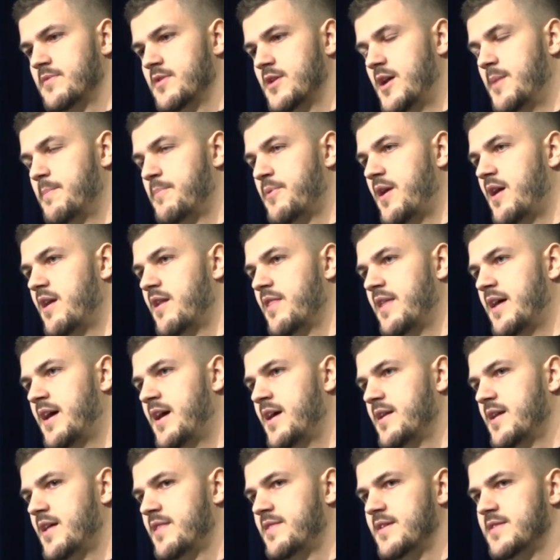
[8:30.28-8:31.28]
I'm proud of
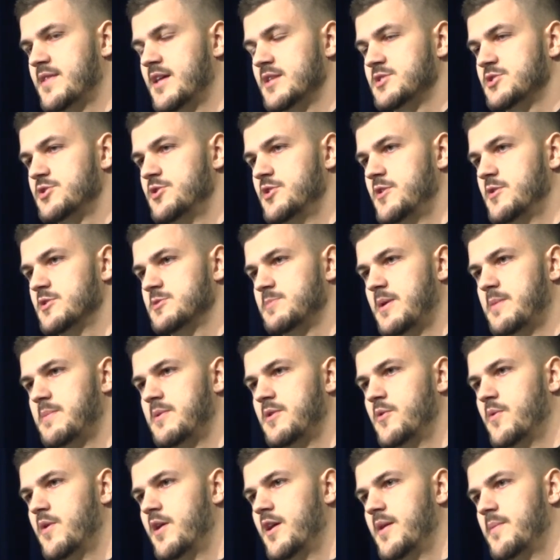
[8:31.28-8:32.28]
that. And I think that's truly what's made me
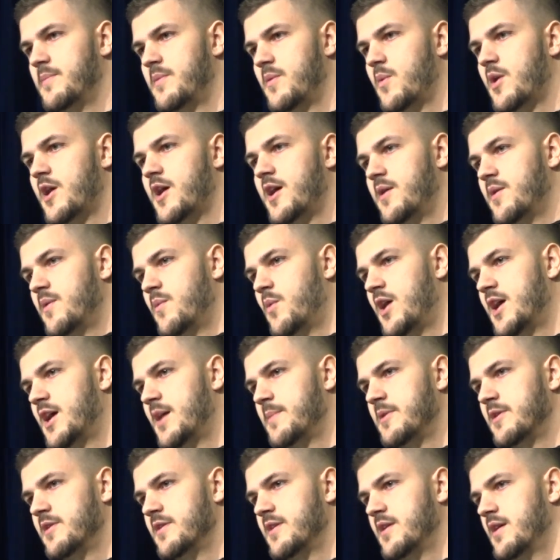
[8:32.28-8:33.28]
who I am and why, why
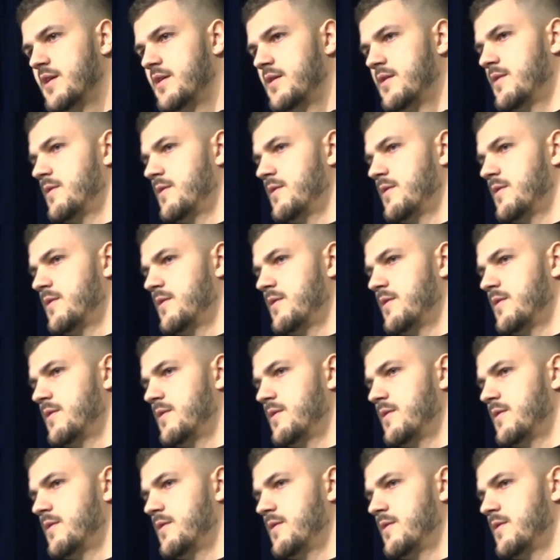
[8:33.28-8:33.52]
I'm here today.